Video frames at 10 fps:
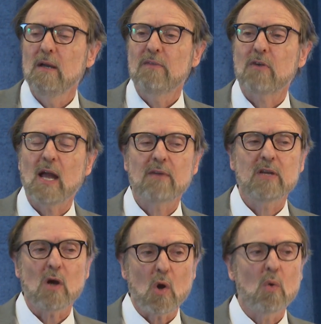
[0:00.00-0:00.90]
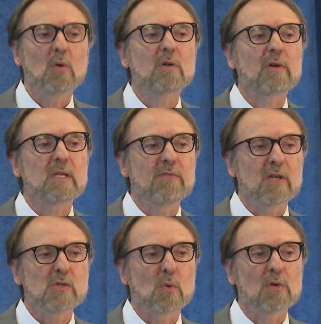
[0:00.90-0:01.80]
for having older
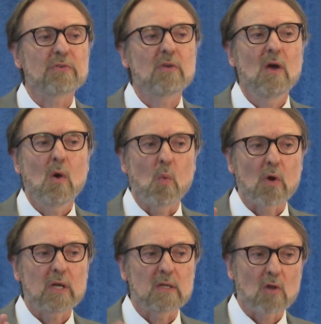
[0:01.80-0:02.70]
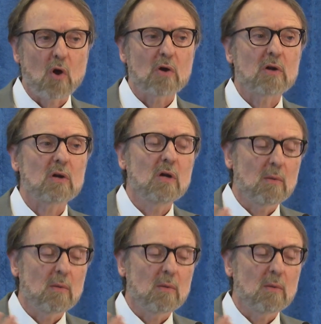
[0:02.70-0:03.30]
individuals working longer,